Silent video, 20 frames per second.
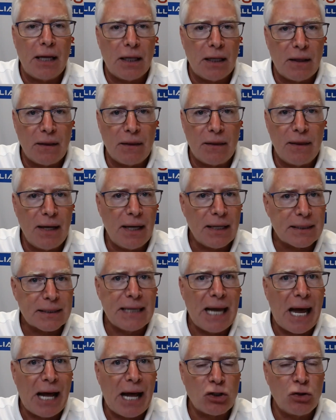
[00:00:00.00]
it's
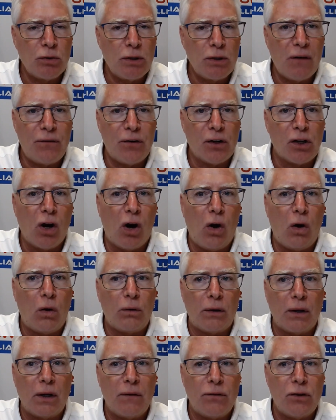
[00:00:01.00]
not too difficult
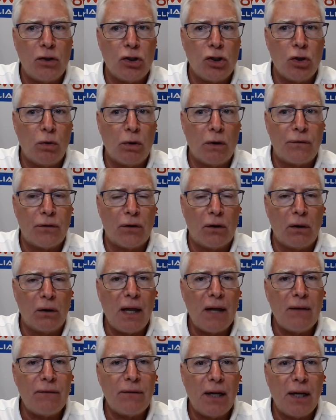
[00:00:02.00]
if you do it for a
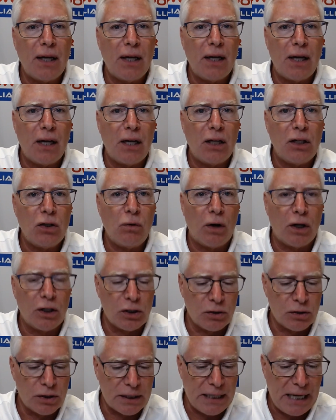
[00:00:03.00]
living and you
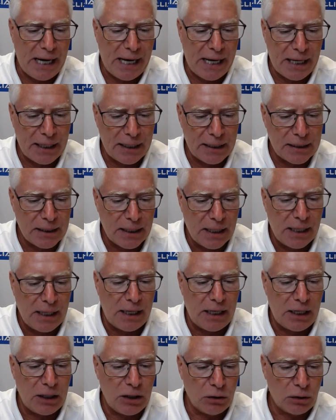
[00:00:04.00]
understand
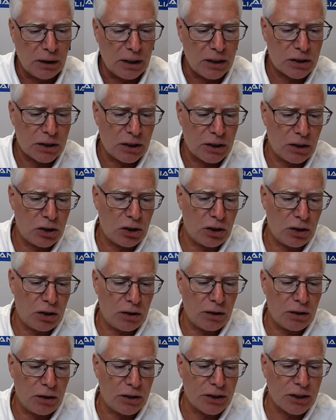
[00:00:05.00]
and you listen to
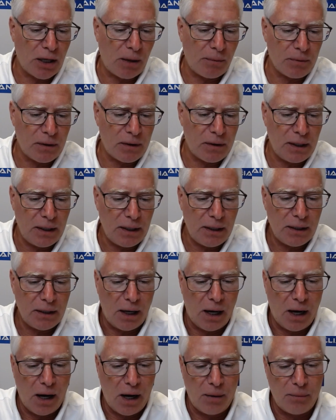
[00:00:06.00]
some of the
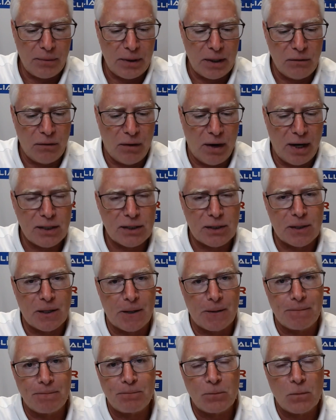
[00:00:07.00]
advice there.
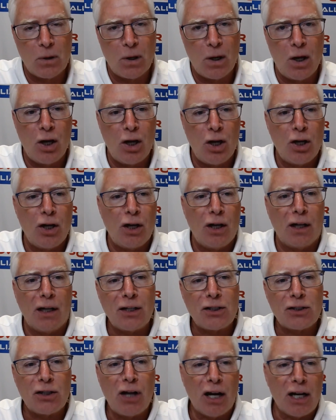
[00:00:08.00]
Let's
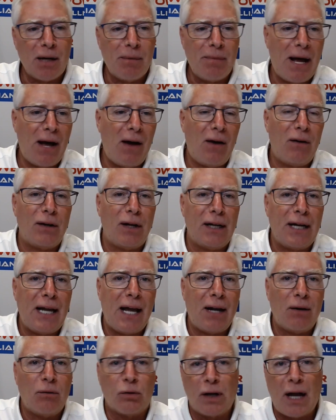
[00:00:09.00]
talk about,
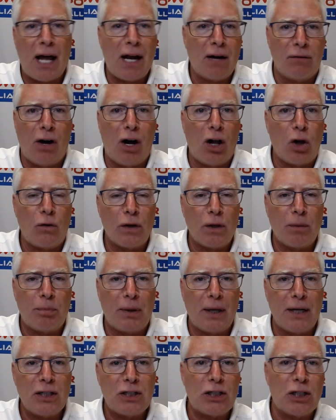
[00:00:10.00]
again, we're kind of all over the
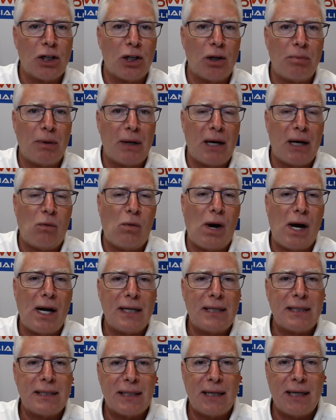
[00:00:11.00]
place here, but I wanted
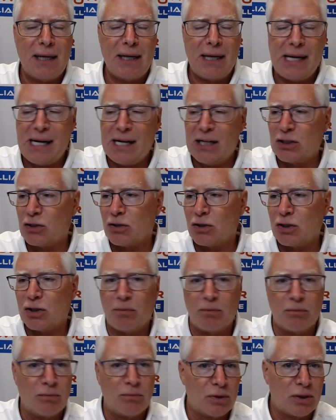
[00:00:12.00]
to answer
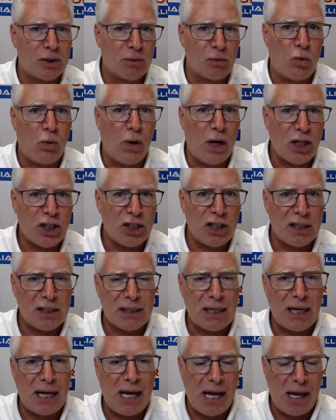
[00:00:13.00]
some questions
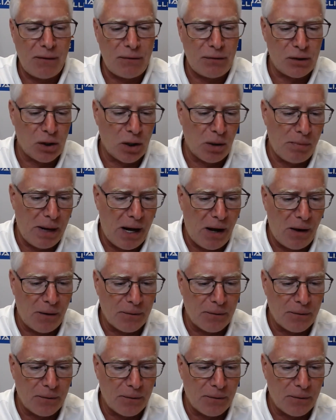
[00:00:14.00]
I have here about